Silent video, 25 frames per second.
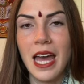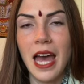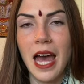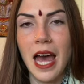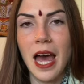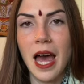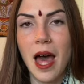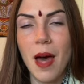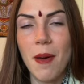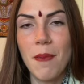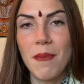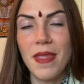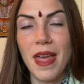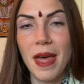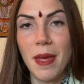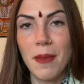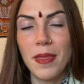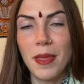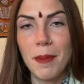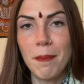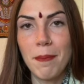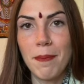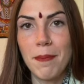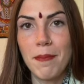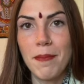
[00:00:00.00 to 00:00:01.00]
um, that
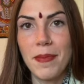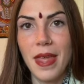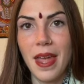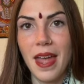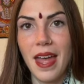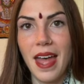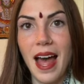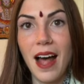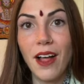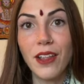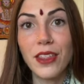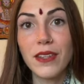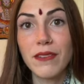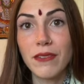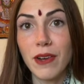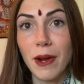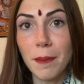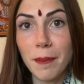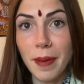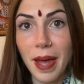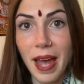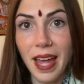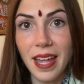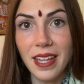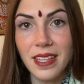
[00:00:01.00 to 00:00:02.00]
the, the health of our
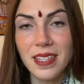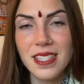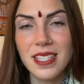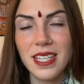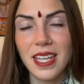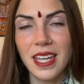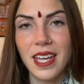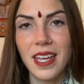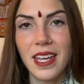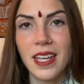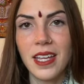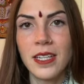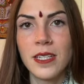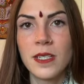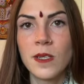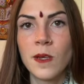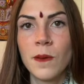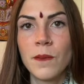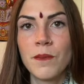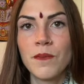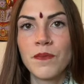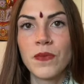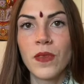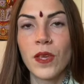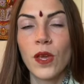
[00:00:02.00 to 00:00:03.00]
pets and
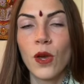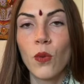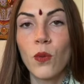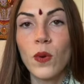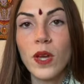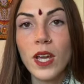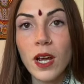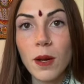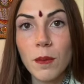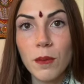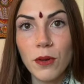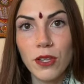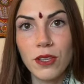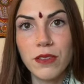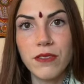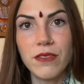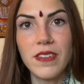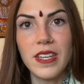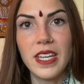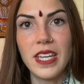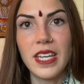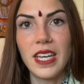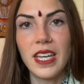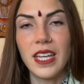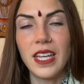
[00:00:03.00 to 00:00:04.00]
we are both
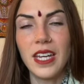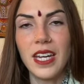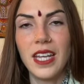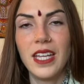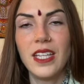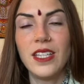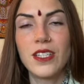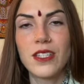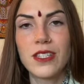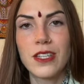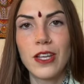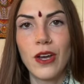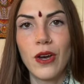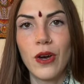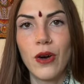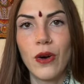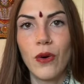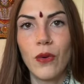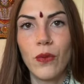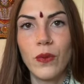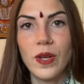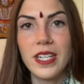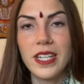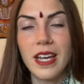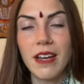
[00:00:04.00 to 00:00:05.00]
vegan. And so
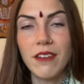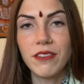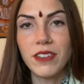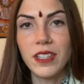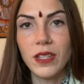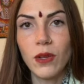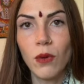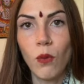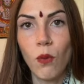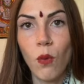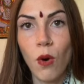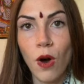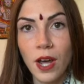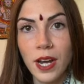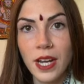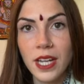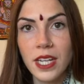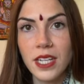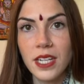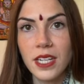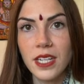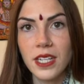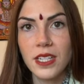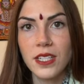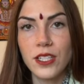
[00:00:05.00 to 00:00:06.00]
we definitely
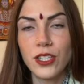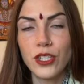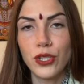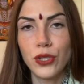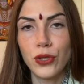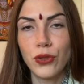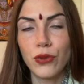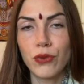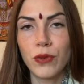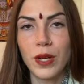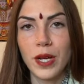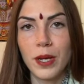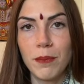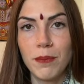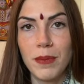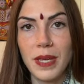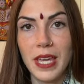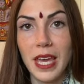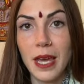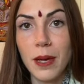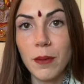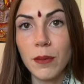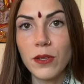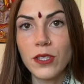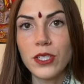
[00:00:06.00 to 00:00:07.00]
wanted to
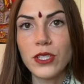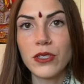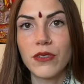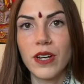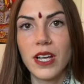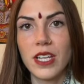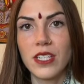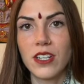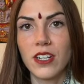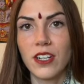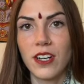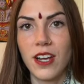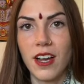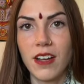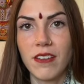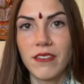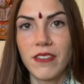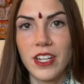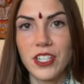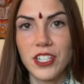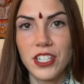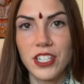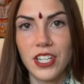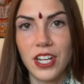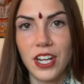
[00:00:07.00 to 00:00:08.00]
be able to raise our dog
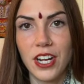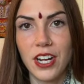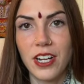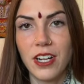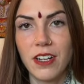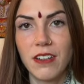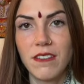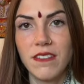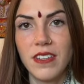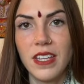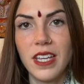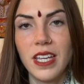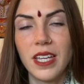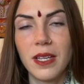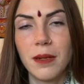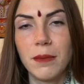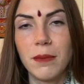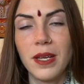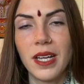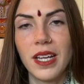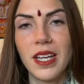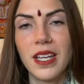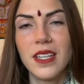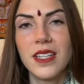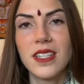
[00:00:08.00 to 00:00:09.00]
vegetarian or vegan
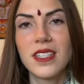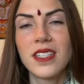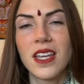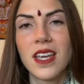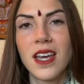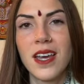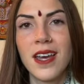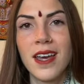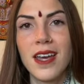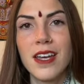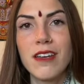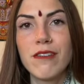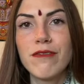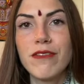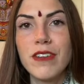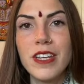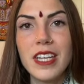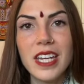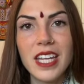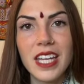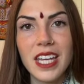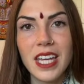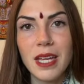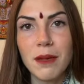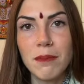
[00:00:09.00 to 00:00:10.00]
because
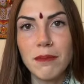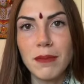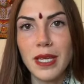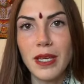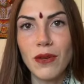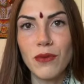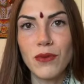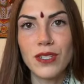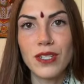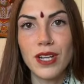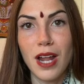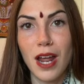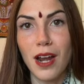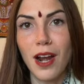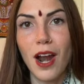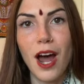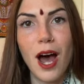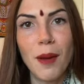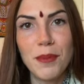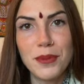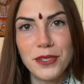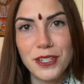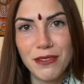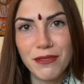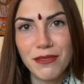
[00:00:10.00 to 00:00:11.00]
feeding it meat was not an
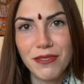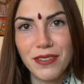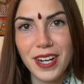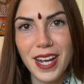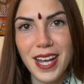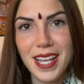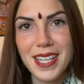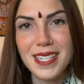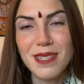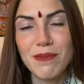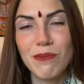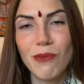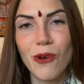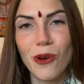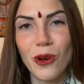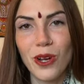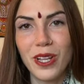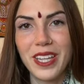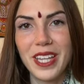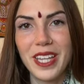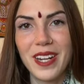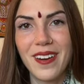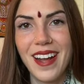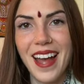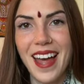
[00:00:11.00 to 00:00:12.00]
option for us
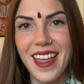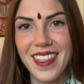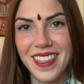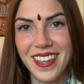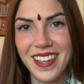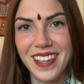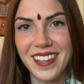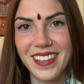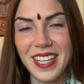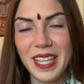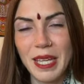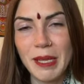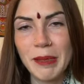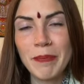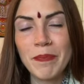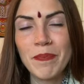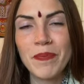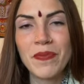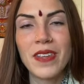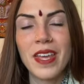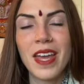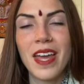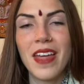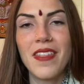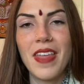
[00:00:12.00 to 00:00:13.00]
morally or ethically.
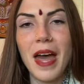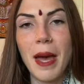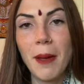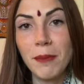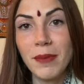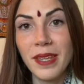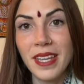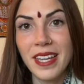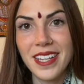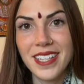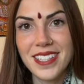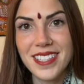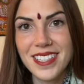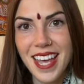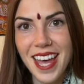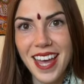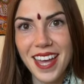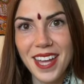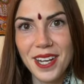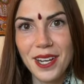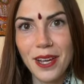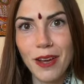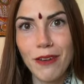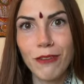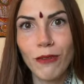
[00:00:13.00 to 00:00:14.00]
That being
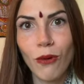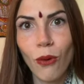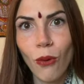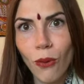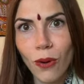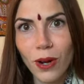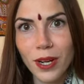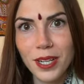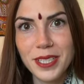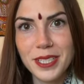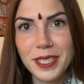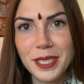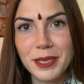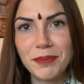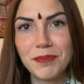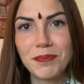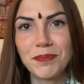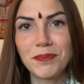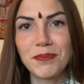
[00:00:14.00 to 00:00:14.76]
said, of course,